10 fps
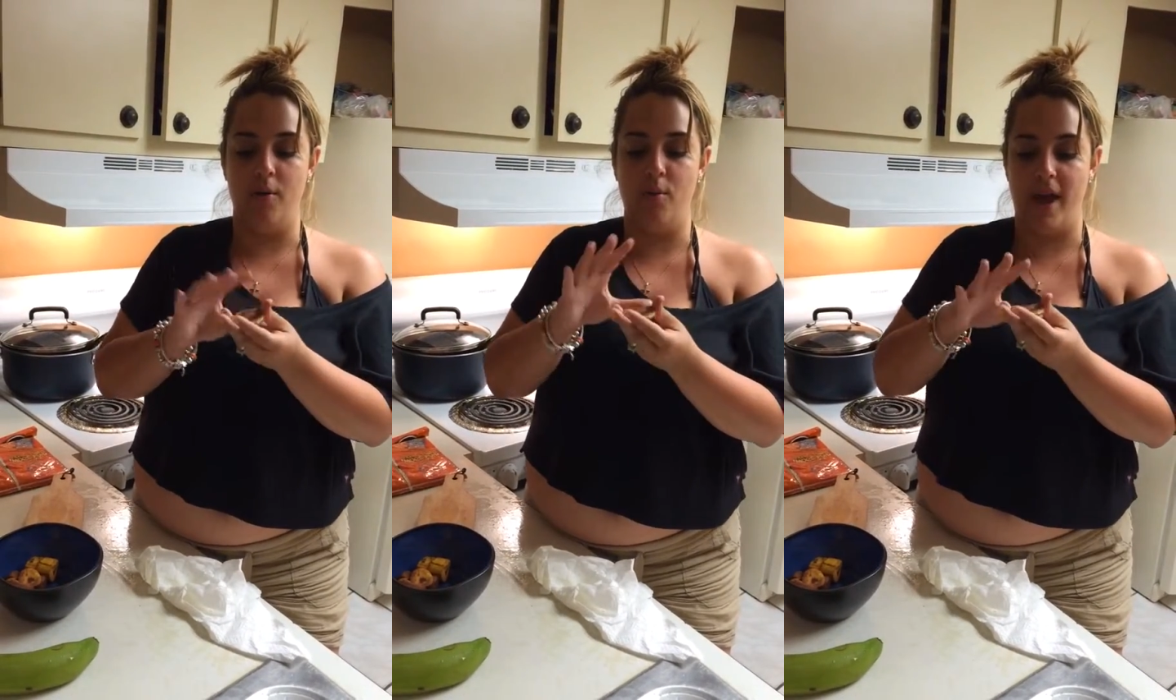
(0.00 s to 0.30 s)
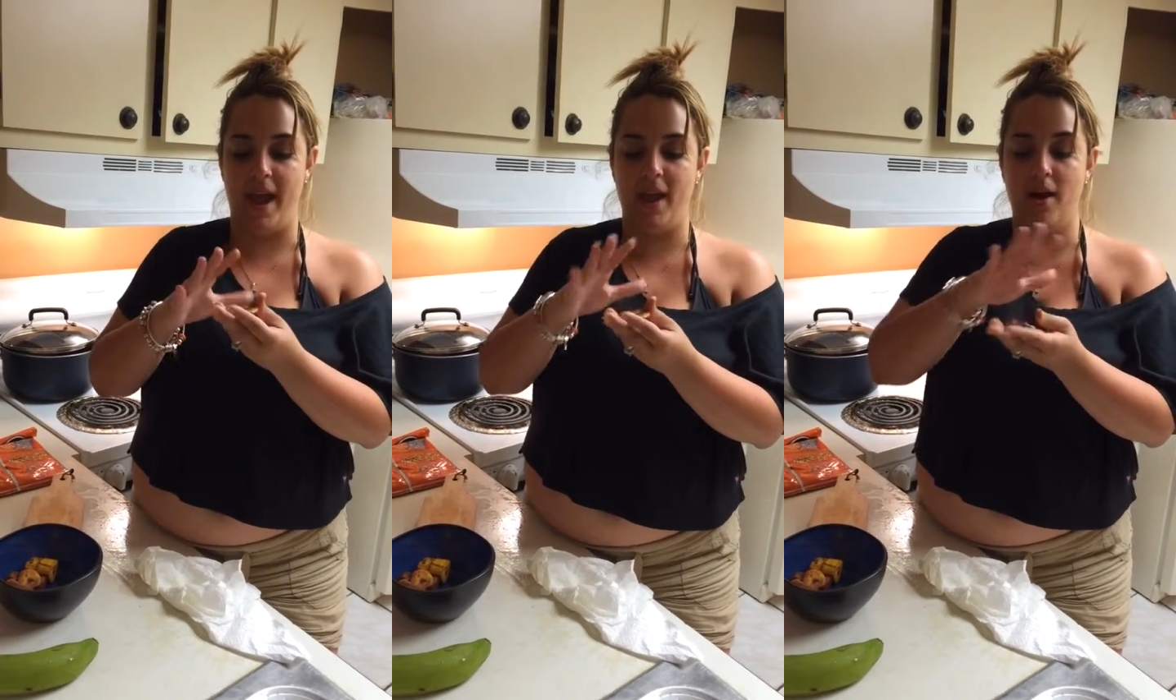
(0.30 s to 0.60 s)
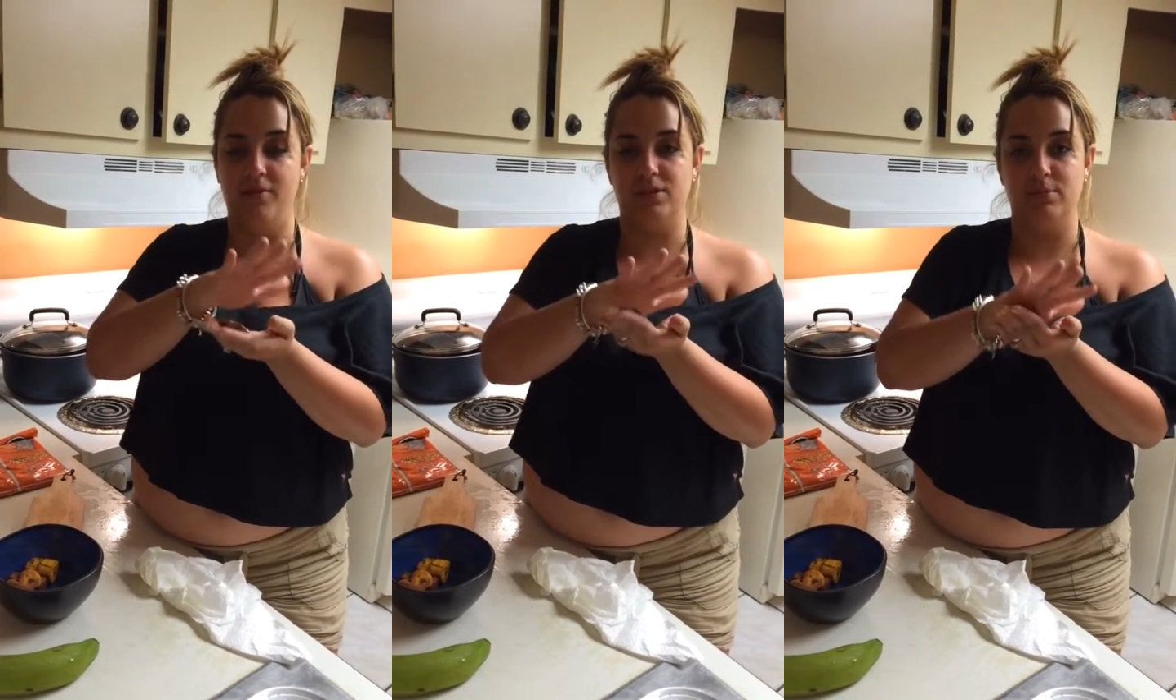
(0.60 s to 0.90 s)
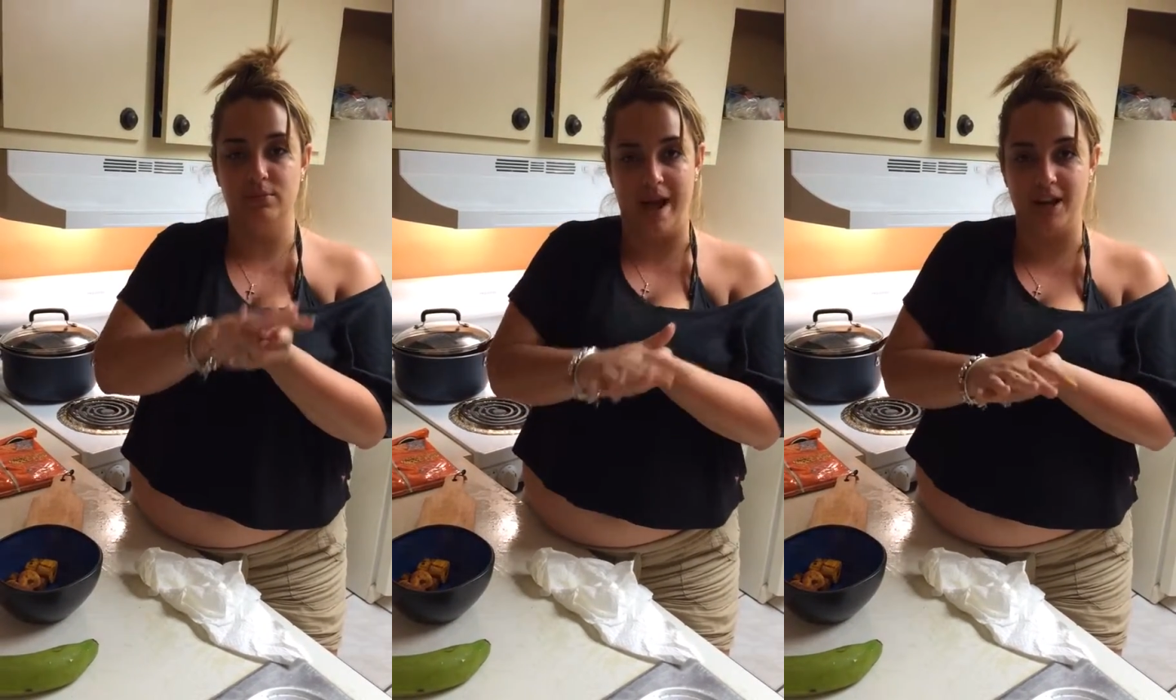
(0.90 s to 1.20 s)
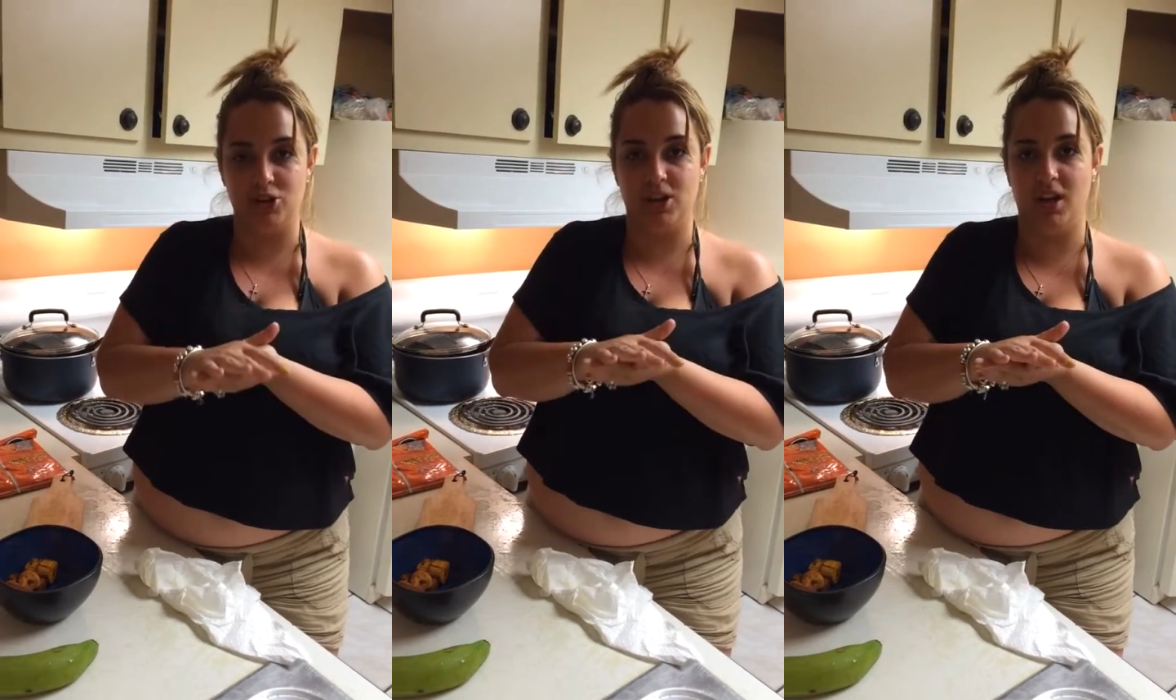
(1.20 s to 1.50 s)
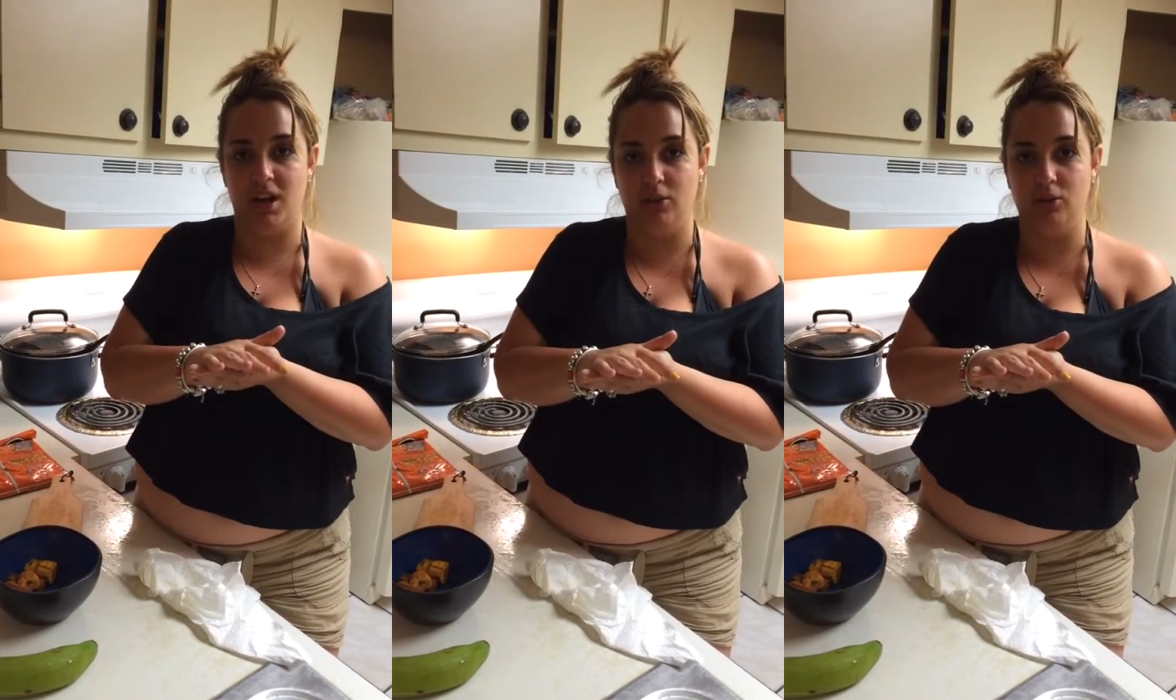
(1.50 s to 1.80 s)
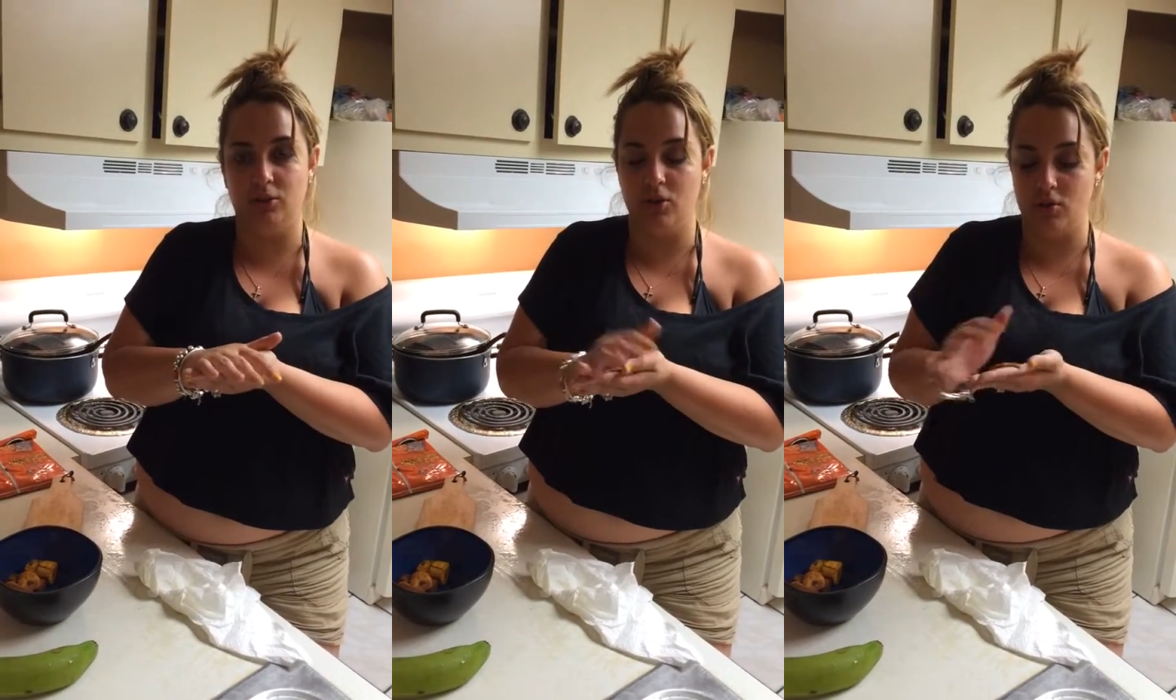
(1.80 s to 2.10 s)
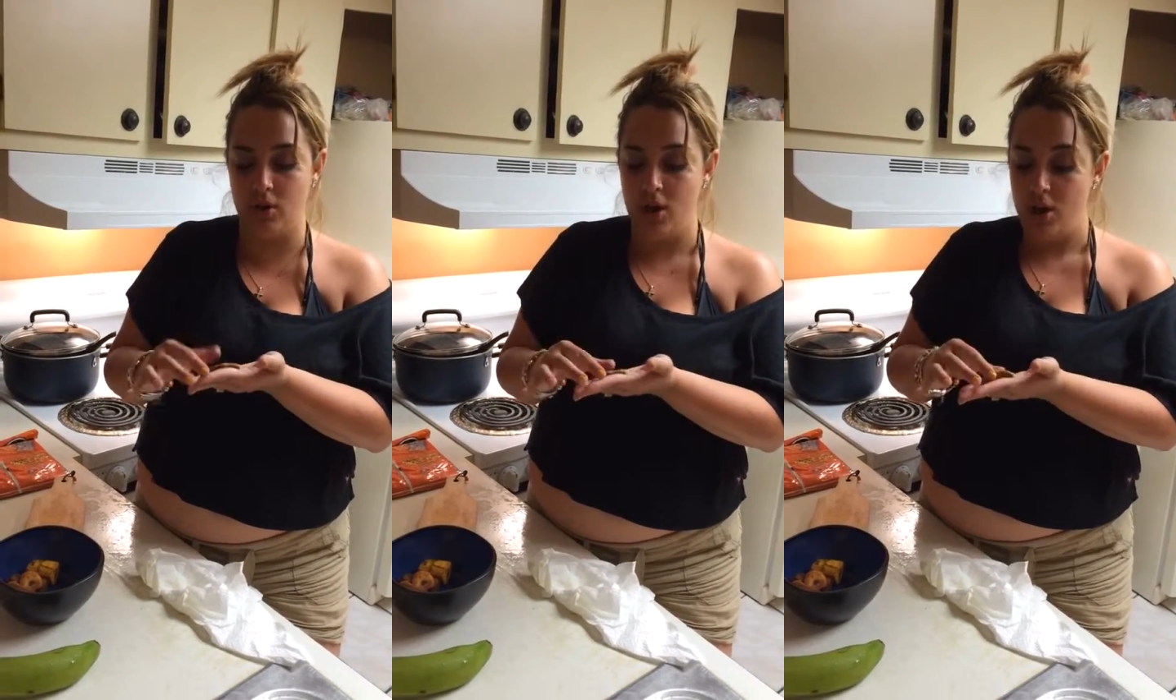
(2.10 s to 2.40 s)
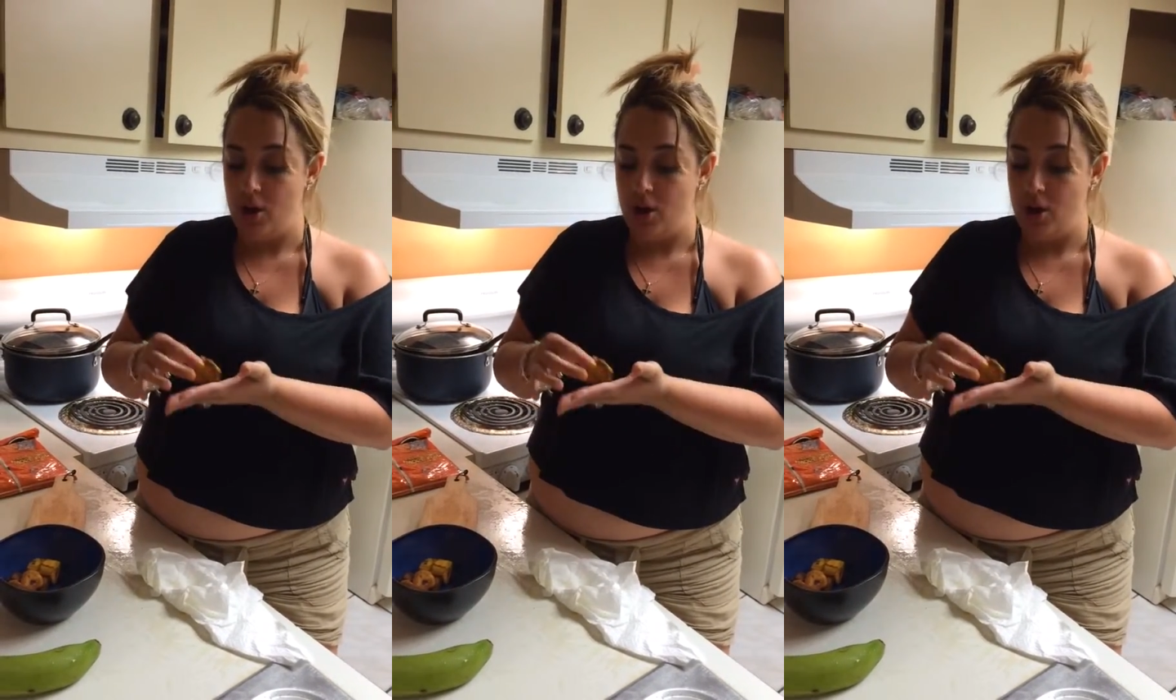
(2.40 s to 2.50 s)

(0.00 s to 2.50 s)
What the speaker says: way of smashing a tostón.